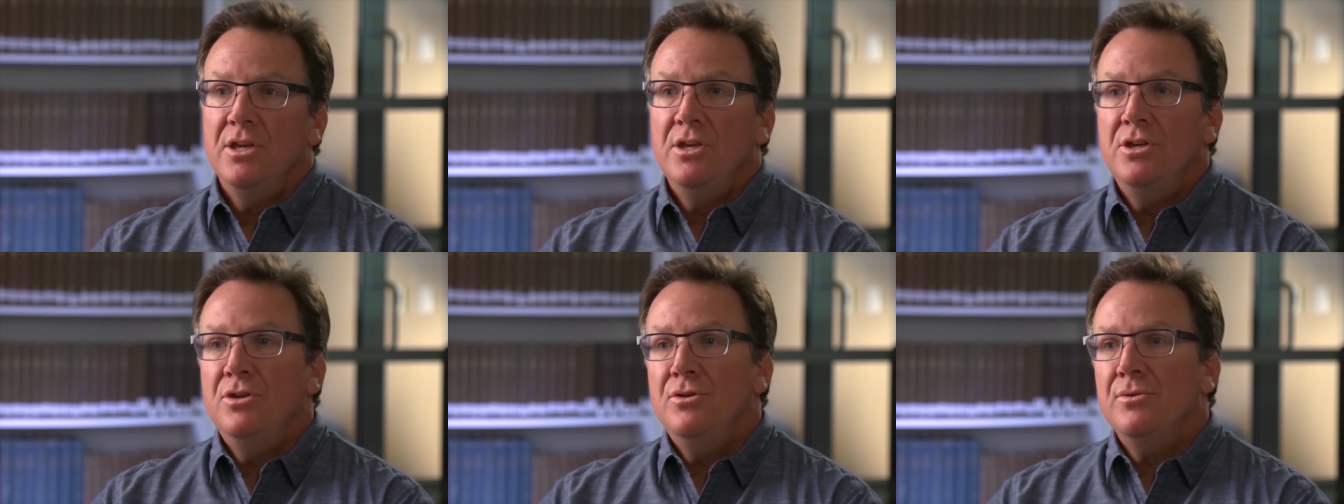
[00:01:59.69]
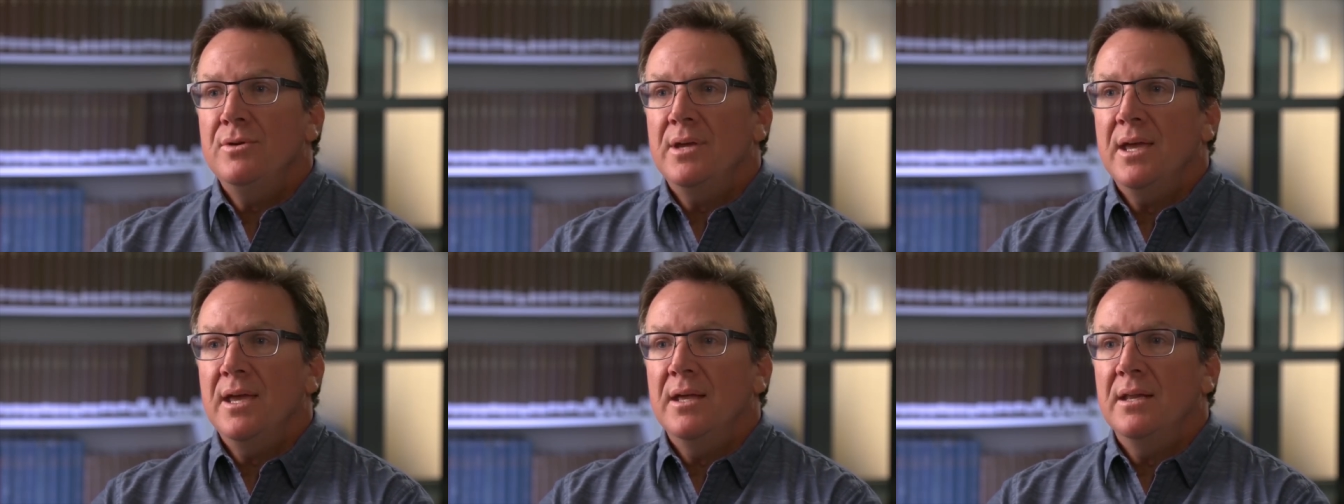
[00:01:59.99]

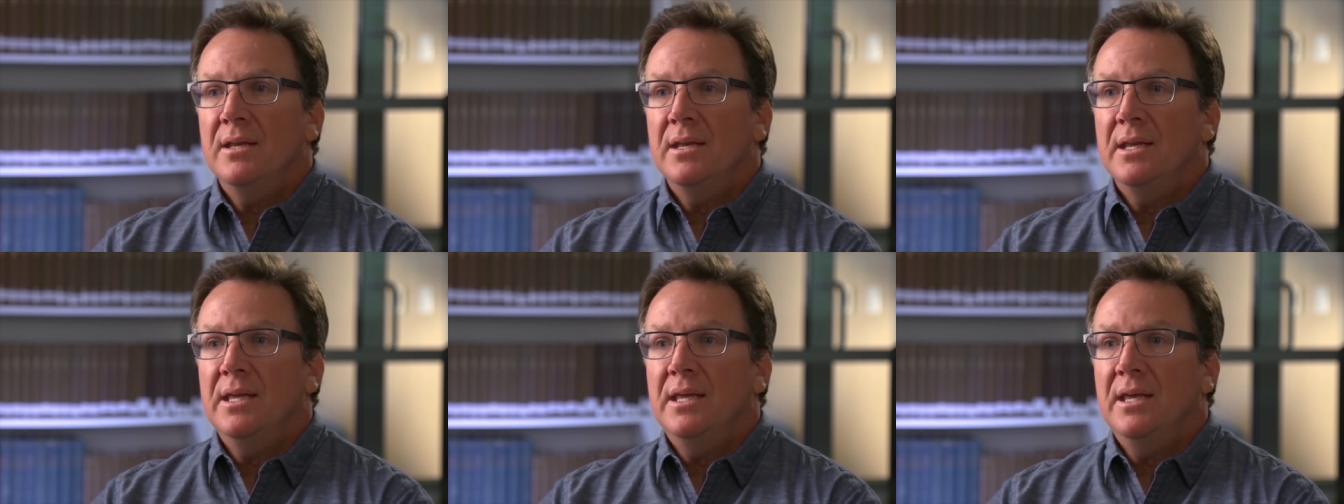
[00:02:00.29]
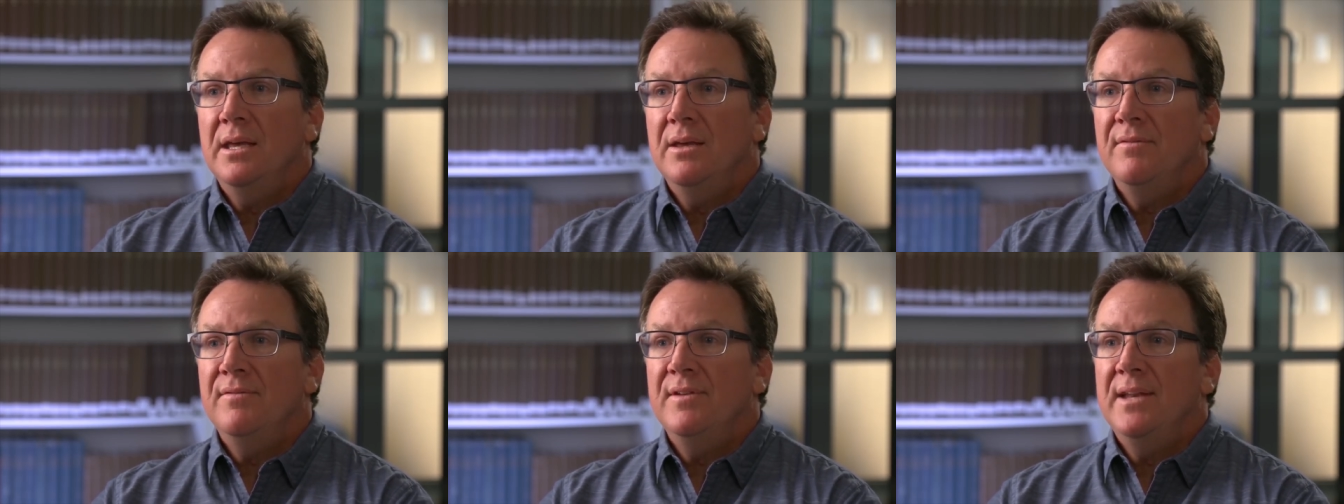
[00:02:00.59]
you can
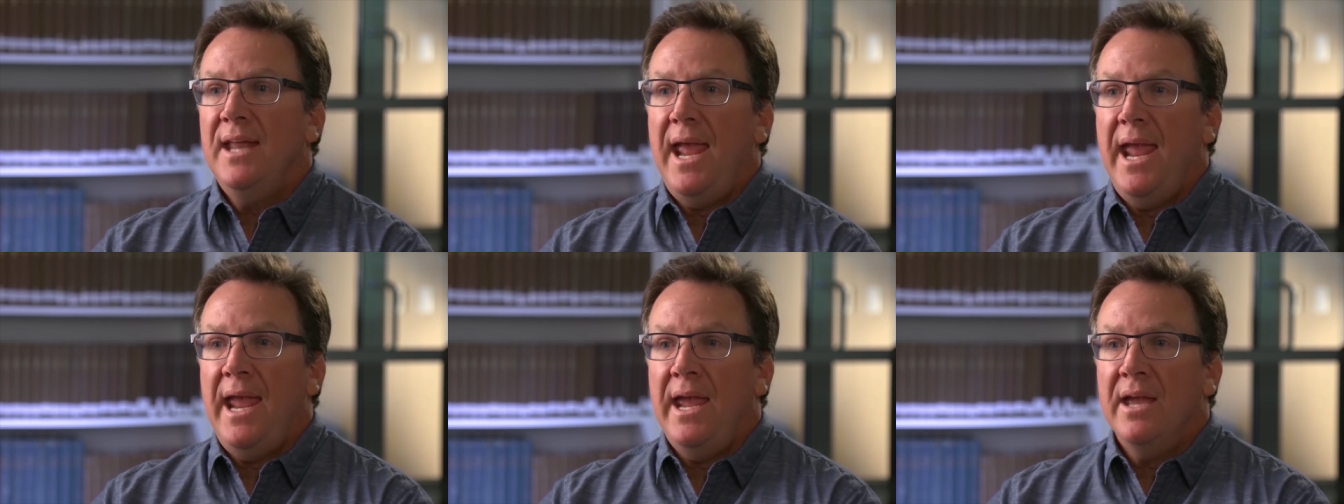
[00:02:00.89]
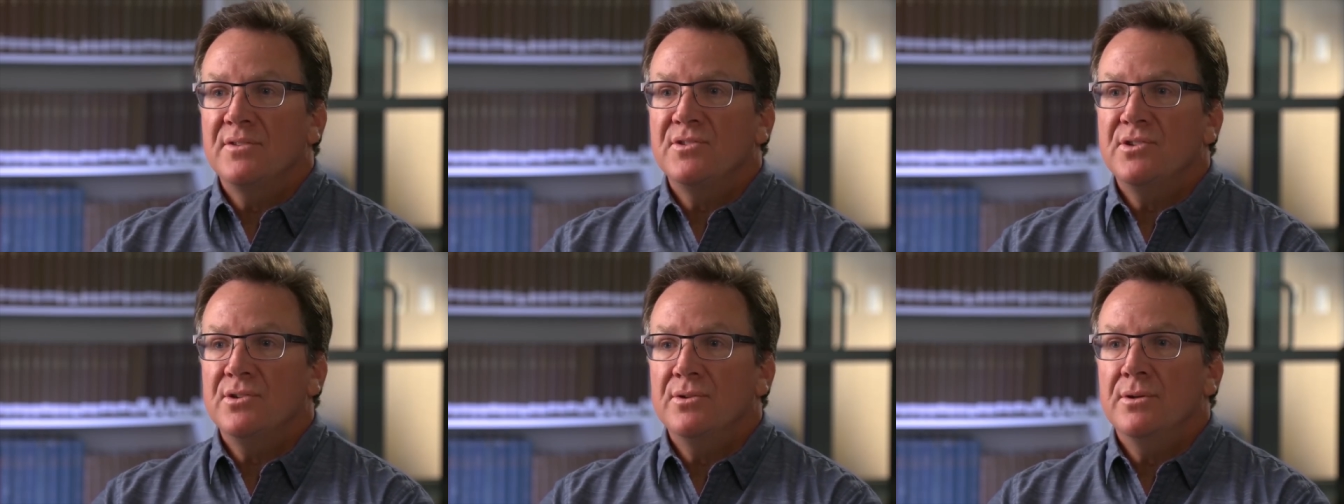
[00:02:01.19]
give an
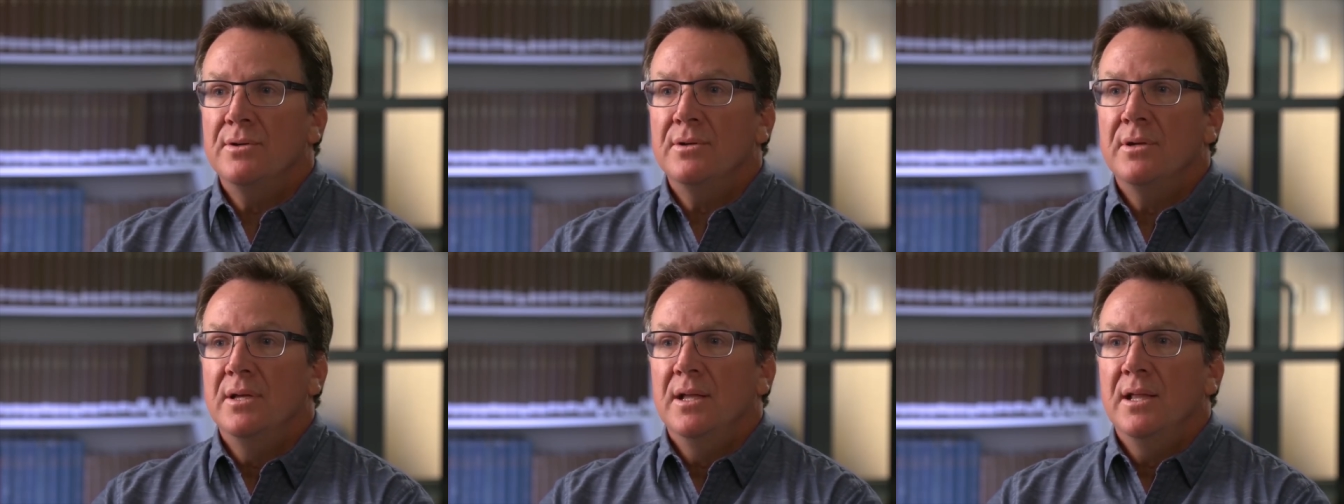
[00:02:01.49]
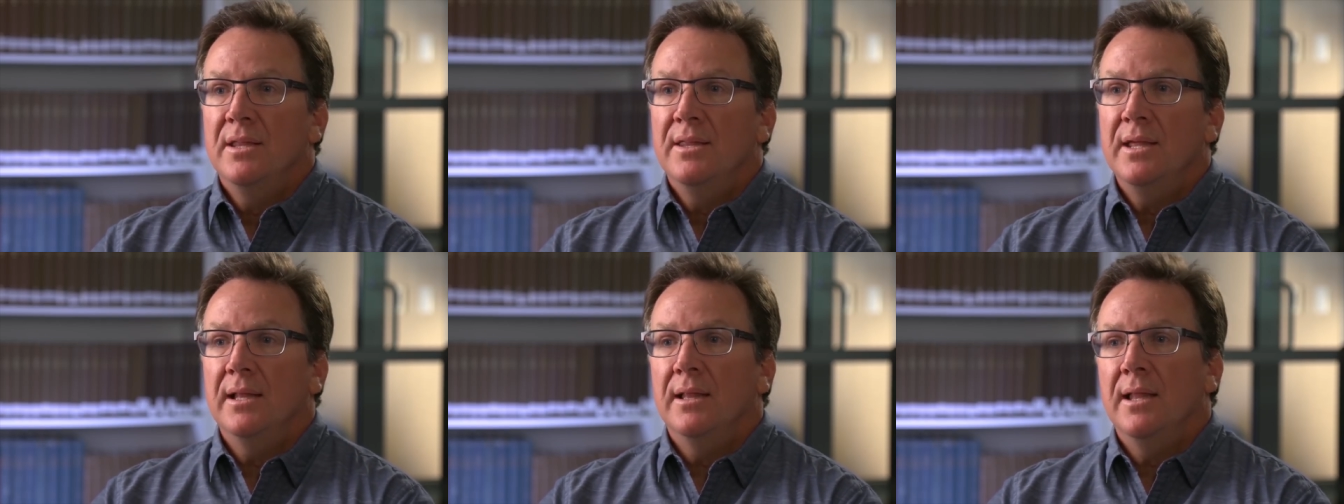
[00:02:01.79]
answer
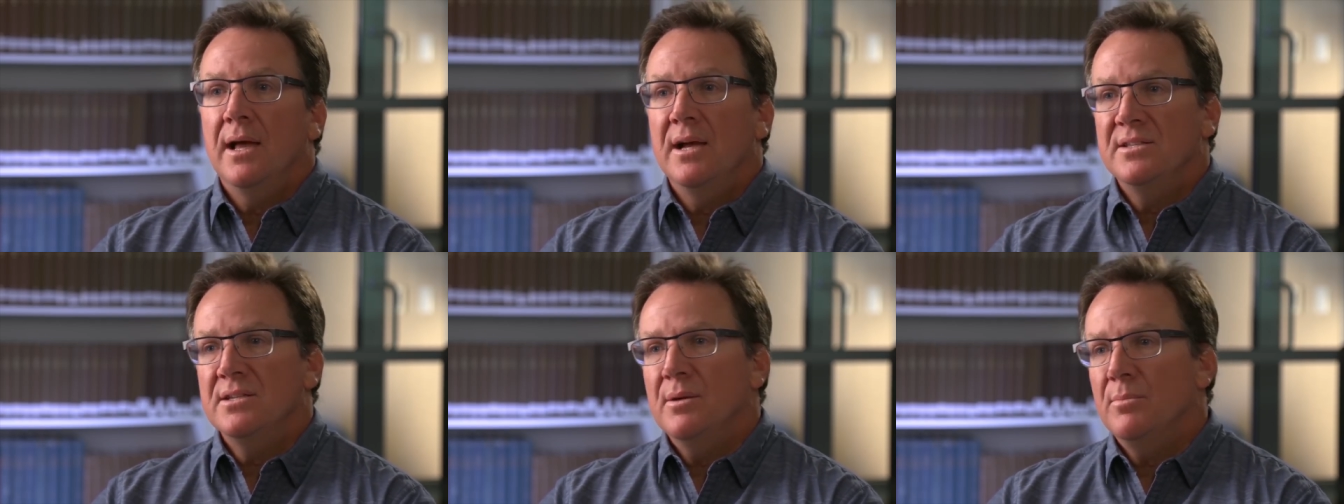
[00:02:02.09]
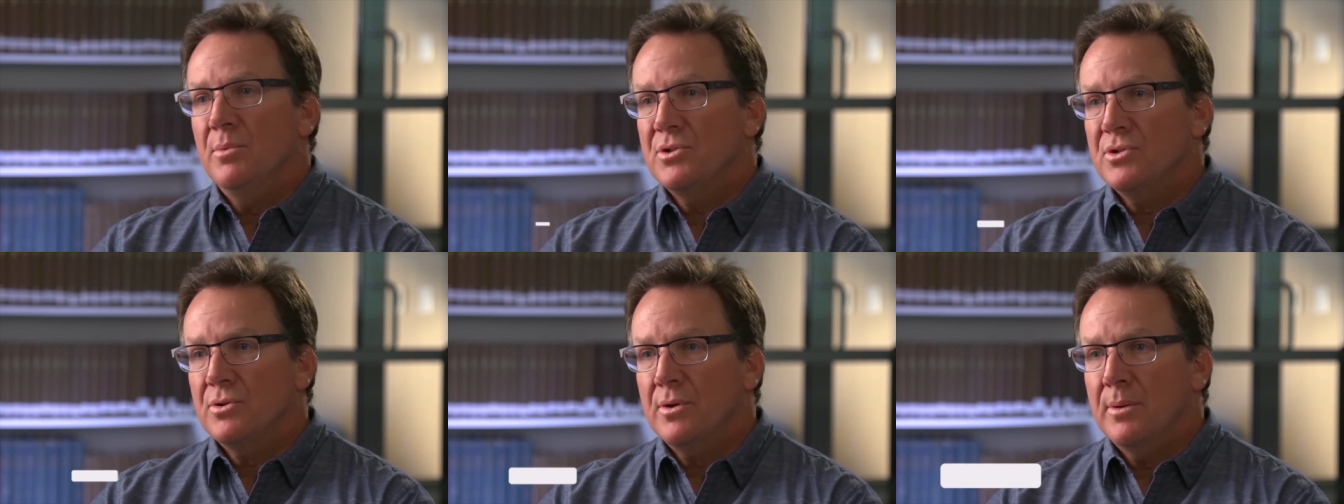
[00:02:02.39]
that lines
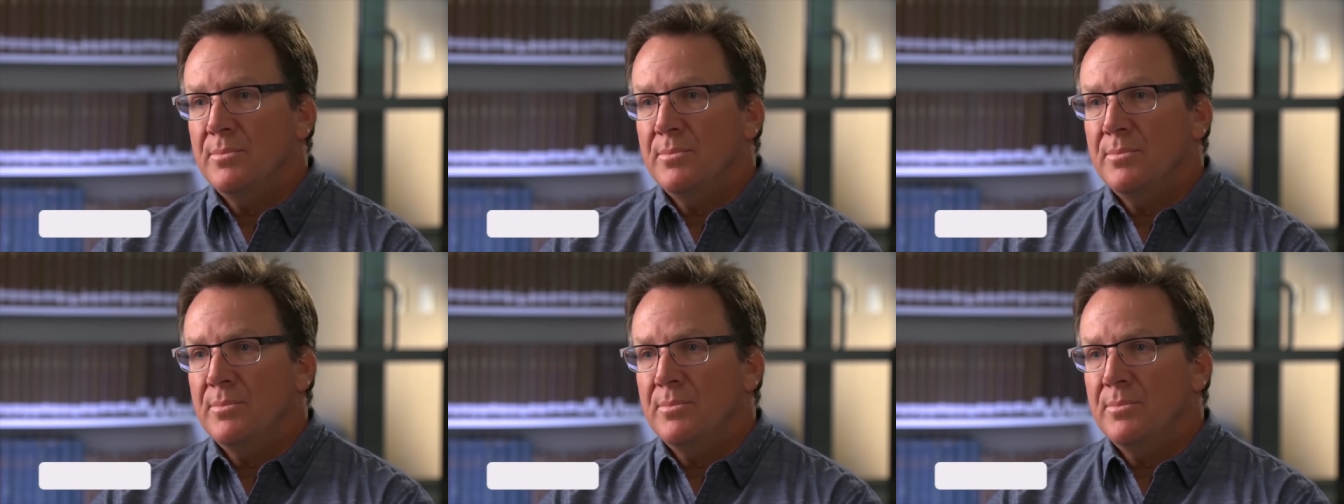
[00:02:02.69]
up with